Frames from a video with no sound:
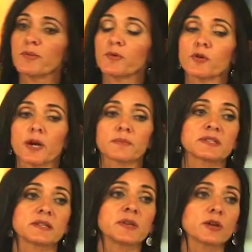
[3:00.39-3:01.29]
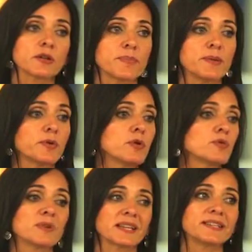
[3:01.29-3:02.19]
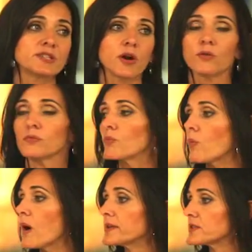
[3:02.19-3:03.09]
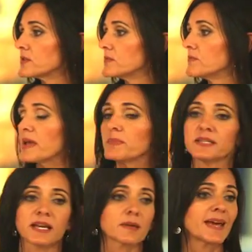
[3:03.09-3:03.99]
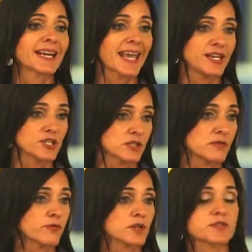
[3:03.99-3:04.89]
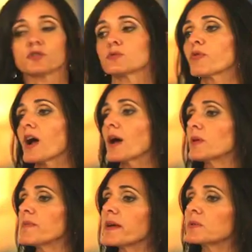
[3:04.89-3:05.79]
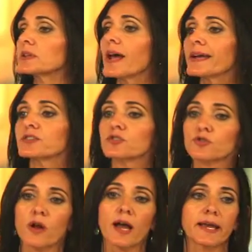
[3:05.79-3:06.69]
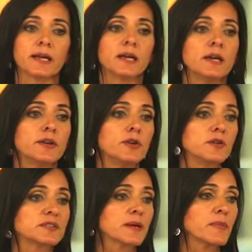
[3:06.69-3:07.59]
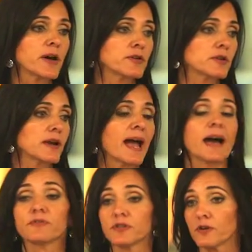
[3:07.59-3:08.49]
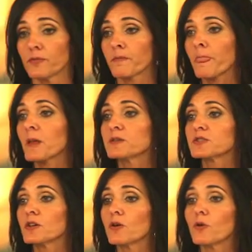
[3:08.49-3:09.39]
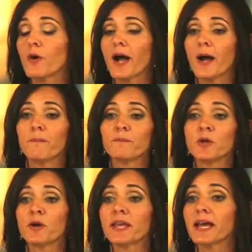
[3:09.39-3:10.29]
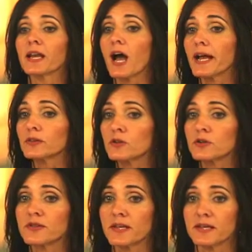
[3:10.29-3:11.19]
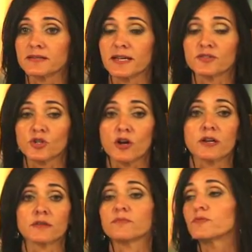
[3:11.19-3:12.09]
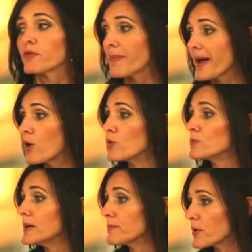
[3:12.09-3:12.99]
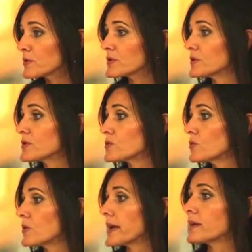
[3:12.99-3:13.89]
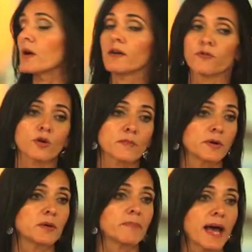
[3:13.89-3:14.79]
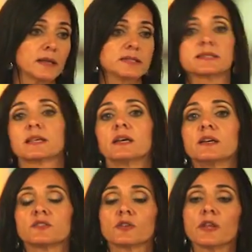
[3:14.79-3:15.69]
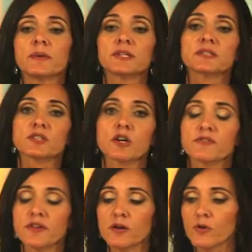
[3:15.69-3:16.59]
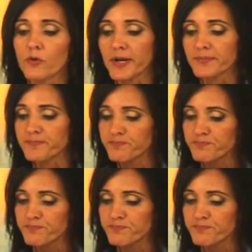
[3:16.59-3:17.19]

people who come to see me are the people who really don't want to maybe take a medication for a certain problem. They would like to try, you know, some other avenue. So, you know, again, I learned this, I started from my own personal story of hormone imbalance. So let me just start there real quick.